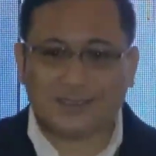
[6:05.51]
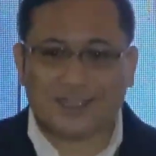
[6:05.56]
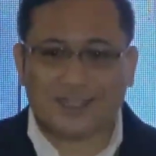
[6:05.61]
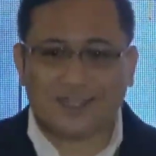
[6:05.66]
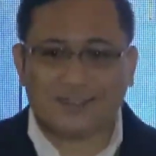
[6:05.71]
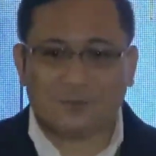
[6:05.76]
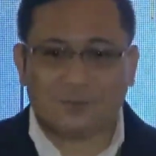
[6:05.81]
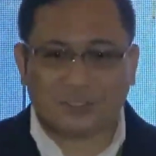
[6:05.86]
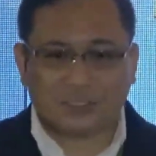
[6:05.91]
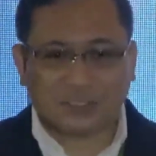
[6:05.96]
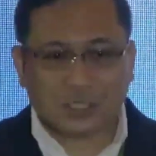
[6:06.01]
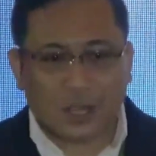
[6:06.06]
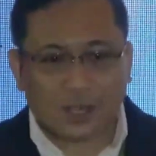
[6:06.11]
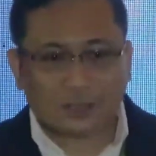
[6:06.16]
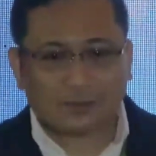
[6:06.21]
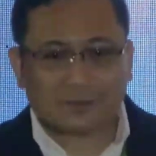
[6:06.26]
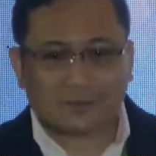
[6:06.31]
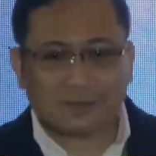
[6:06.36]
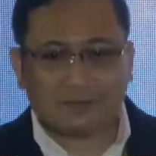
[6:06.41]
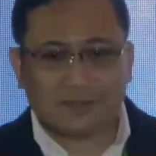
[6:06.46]
Yeah? We
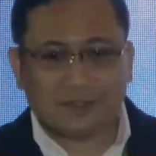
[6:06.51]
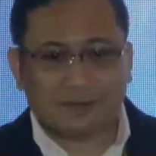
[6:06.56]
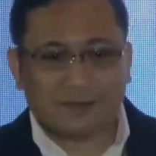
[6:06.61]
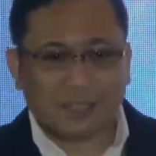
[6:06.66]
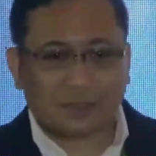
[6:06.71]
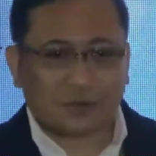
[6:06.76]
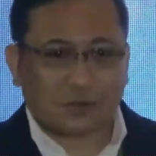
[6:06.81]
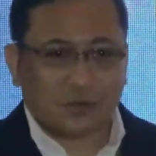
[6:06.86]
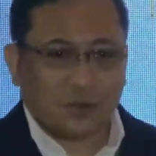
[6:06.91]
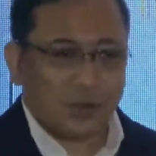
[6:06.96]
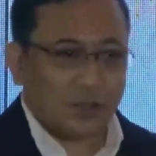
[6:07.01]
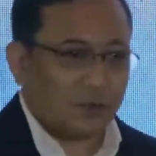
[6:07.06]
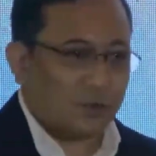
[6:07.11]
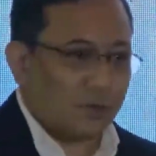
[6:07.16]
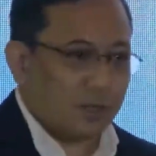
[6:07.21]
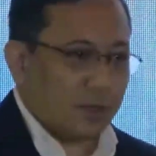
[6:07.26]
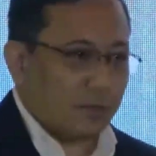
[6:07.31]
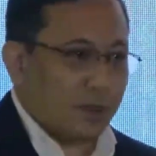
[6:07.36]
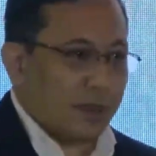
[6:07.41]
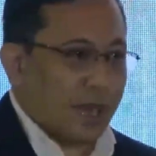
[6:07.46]
start and then later
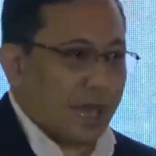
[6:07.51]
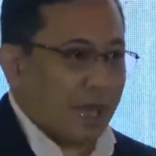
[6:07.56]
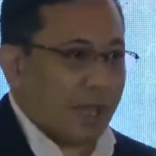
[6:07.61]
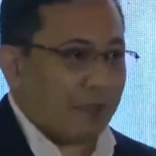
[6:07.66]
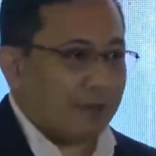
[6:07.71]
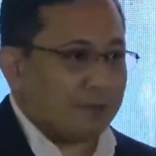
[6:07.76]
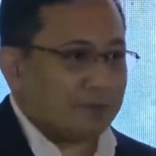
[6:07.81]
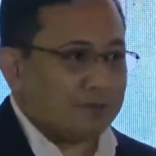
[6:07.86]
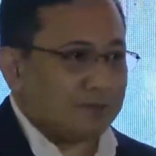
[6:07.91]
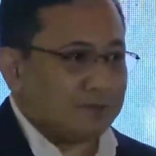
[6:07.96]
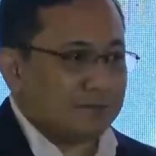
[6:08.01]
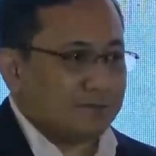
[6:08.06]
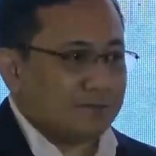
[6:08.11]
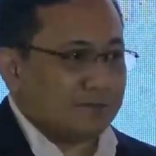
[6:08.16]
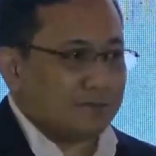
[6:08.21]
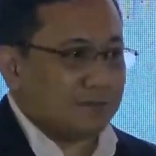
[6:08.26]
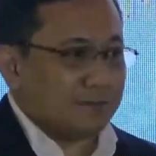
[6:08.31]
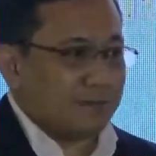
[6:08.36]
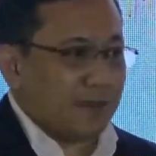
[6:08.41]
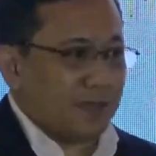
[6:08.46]
on, nawala.
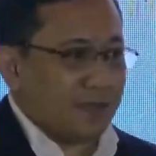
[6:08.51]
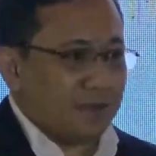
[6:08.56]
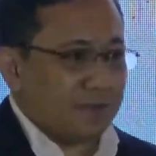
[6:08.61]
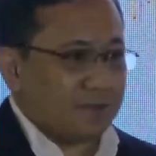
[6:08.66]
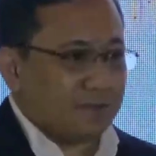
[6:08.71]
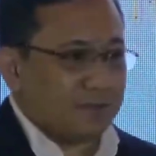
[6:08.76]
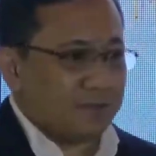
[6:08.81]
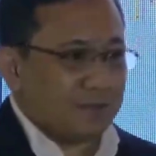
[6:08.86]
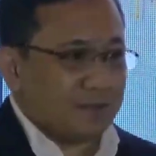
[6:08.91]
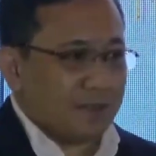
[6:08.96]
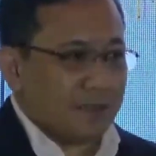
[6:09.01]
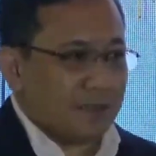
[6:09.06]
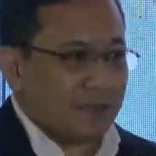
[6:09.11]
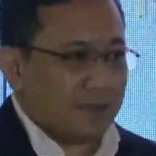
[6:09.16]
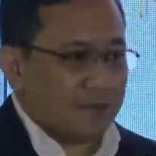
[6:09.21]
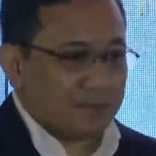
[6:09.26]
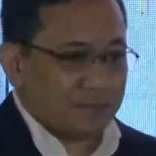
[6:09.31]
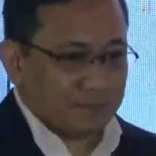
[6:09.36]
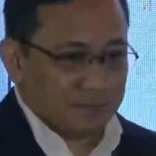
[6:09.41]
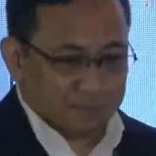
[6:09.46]
Diba?
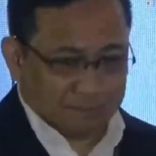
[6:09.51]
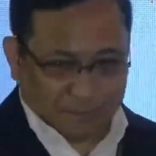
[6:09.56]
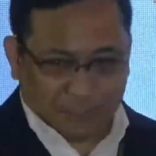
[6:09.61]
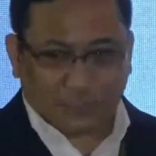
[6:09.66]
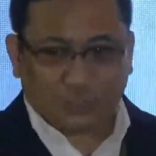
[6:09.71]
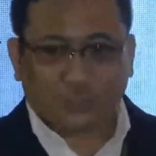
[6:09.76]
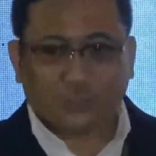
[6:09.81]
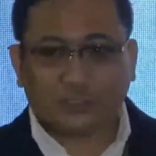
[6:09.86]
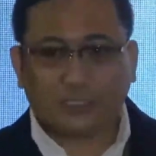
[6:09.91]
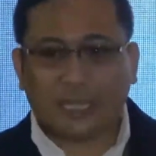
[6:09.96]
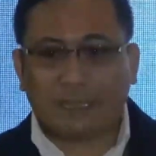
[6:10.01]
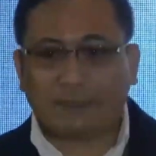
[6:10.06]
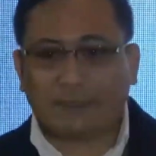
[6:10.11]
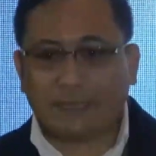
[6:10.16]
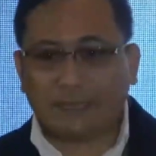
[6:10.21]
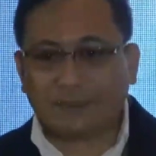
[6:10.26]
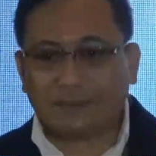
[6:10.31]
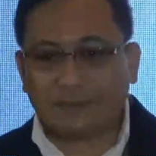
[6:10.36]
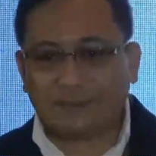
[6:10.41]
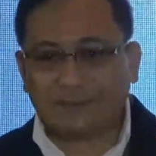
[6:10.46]
Picture
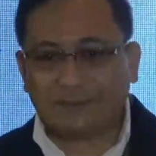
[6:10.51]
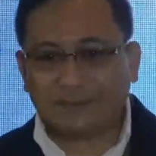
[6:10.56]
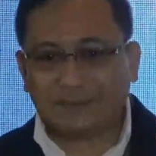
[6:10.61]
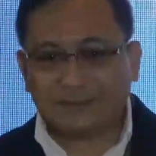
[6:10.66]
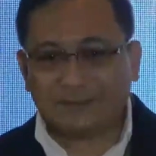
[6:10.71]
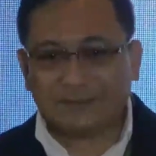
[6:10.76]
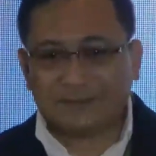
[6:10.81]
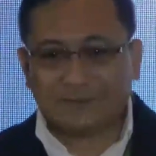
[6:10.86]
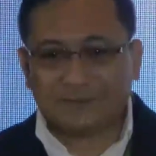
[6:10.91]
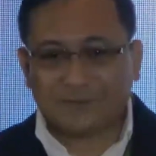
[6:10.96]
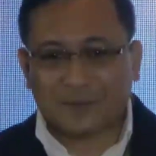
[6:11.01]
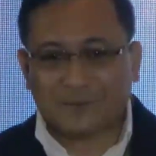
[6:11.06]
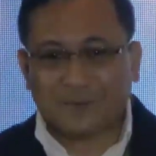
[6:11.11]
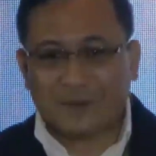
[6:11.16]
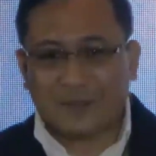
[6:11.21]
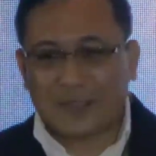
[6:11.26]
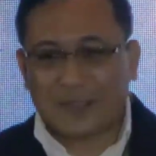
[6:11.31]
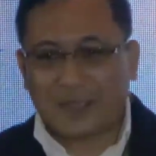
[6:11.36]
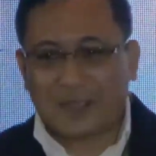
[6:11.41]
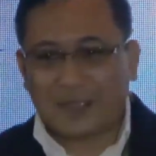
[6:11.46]
taking,
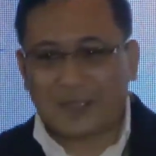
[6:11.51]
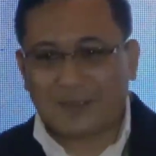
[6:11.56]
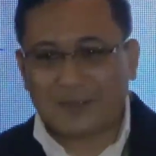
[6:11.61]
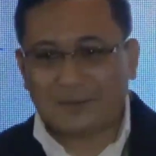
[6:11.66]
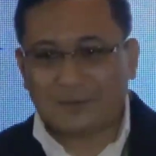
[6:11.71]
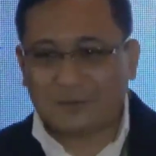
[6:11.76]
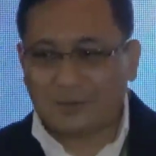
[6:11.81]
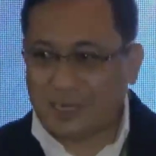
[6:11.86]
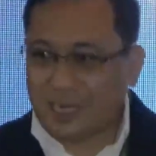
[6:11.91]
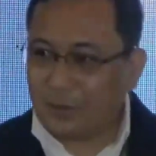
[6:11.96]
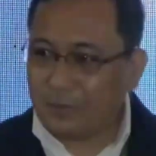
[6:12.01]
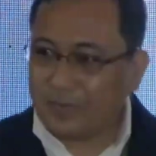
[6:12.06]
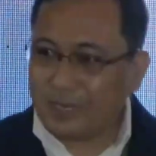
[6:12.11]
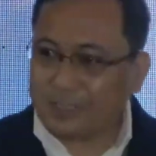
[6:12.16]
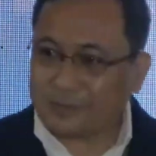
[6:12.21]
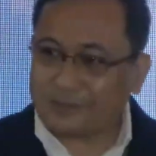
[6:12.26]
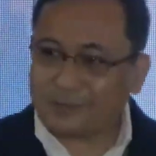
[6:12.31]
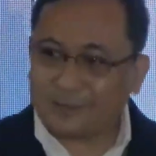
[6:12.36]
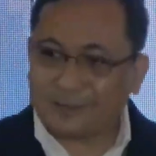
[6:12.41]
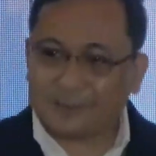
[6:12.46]
mamaya, wala ulit.